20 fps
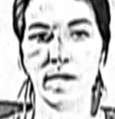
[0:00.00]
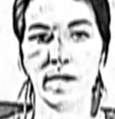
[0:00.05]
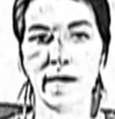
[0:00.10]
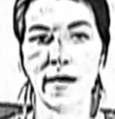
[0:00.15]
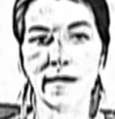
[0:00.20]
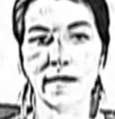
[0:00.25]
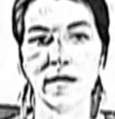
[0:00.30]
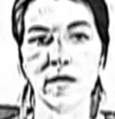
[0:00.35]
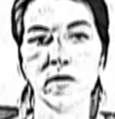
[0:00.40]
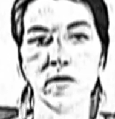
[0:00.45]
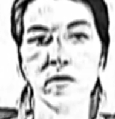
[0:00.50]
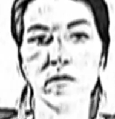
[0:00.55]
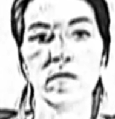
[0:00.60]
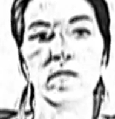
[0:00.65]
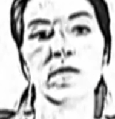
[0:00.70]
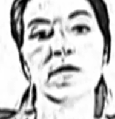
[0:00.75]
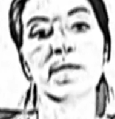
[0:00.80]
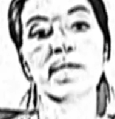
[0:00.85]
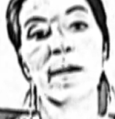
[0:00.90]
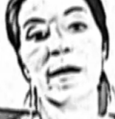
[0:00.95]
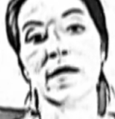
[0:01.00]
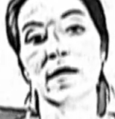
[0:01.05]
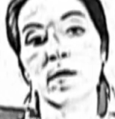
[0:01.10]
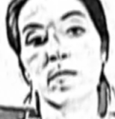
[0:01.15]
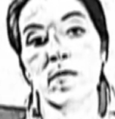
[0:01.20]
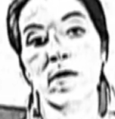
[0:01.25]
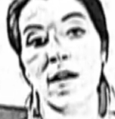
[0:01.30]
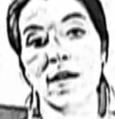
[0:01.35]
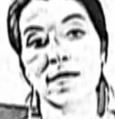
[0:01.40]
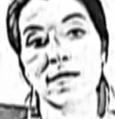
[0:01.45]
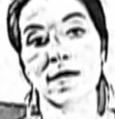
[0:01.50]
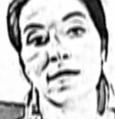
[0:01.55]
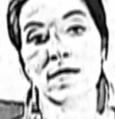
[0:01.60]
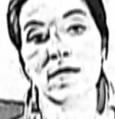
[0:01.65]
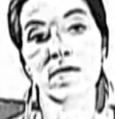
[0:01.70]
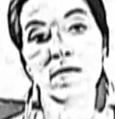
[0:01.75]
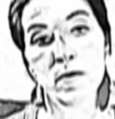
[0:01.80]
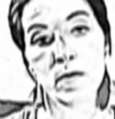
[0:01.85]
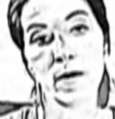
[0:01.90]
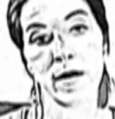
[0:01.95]
that they should respect the process
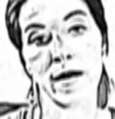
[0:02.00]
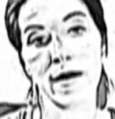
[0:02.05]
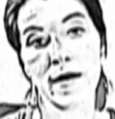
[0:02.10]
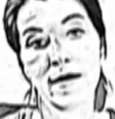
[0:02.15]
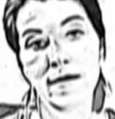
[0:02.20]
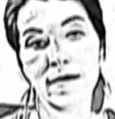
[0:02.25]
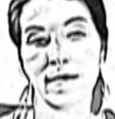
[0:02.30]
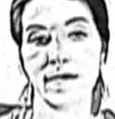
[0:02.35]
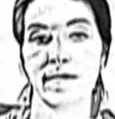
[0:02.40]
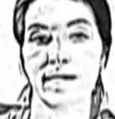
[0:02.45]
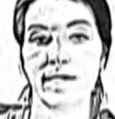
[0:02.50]
of doing it.